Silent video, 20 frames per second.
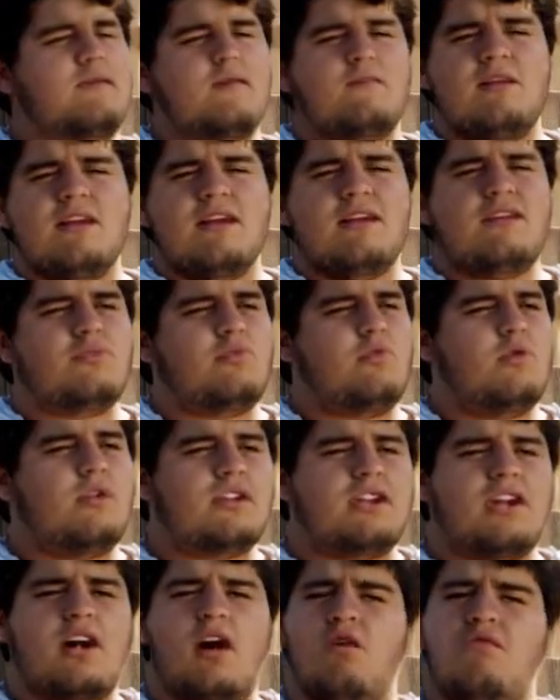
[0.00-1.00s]
somebody that's
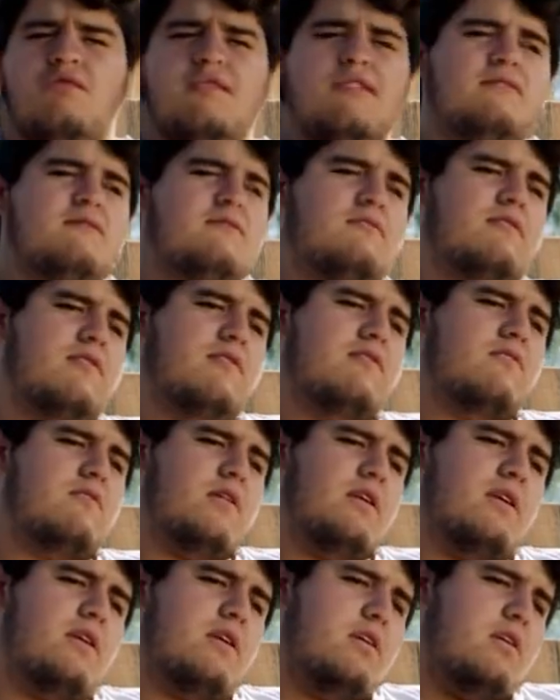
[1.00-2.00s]
willing to go fifty
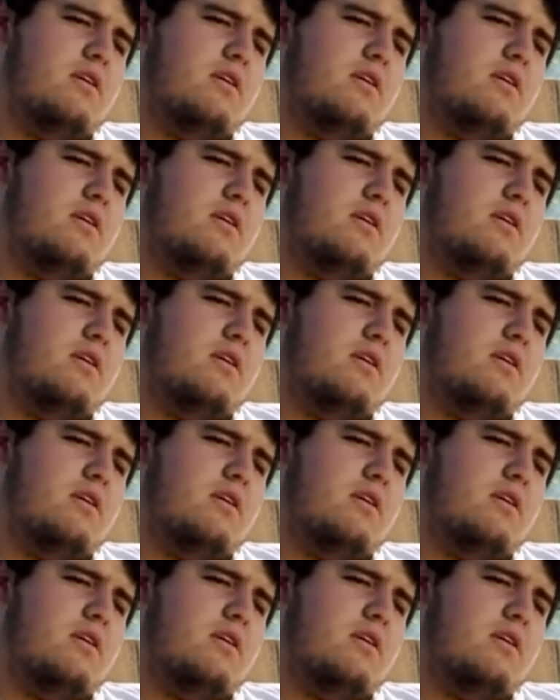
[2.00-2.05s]
fifty.